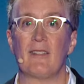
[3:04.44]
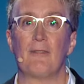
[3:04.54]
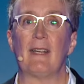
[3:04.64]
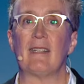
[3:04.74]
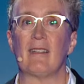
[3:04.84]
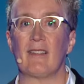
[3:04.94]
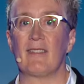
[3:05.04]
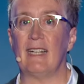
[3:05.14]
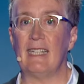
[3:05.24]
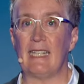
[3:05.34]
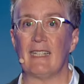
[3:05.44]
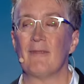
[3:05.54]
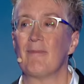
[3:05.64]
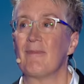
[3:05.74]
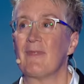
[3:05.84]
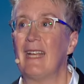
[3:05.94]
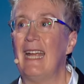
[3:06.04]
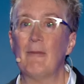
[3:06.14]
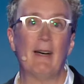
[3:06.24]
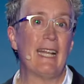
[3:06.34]
affecting society.
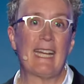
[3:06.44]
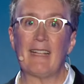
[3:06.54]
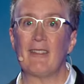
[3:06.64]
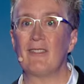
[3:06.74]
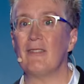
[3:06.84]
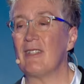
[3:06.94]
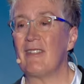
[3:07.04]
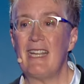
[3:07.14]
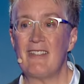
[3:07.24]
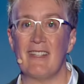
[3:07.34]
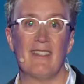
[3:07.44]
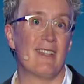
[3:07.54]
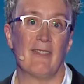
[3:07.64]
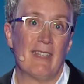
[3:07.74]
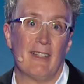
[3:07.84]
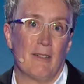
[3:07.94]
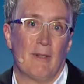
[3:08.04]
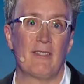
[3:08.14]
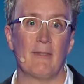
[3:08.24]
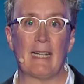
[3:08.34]
And when I got those invitations, even though it
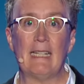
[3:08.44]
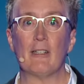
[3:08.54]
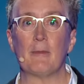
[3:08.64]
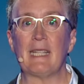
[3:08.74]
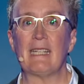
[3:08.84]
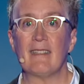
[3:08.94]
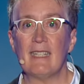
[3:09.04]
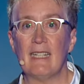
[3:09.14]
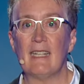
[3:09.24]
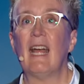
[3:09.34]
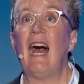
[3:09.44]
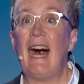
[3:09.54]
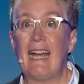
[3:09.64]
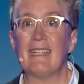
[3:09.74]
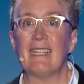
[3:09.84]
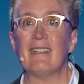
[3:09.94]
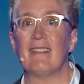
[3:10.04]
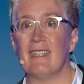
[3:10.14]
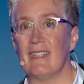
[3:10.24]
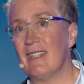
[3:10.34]
wasn't what I normally did, I leaned
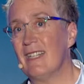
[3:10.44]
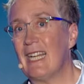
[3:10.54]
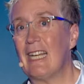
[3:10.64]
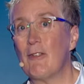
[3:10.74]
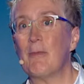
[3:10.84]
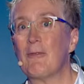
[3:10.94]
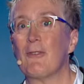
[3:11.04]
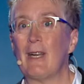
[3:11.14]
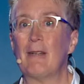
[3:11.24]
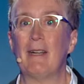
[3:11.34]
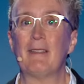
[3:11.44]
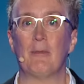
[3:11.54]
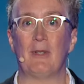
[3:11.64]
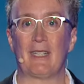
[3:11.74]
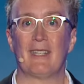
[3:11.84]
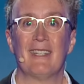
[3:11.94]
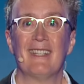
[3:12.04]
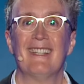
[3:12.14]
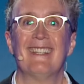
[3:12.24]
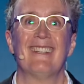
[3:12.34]
in, even before I read the book.
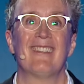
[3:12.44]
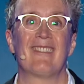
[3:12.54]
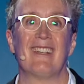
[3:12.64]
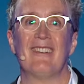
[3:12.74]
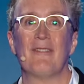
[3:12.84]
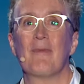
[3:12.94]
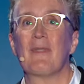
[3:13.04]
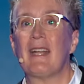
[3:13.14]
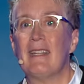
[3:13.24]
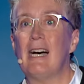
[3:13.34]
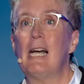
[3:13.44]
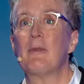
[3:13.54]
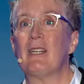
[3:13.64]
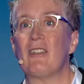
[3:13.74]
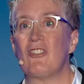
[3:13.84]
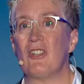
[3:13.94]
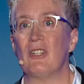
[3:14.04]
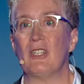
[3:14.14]
So now I'm going to show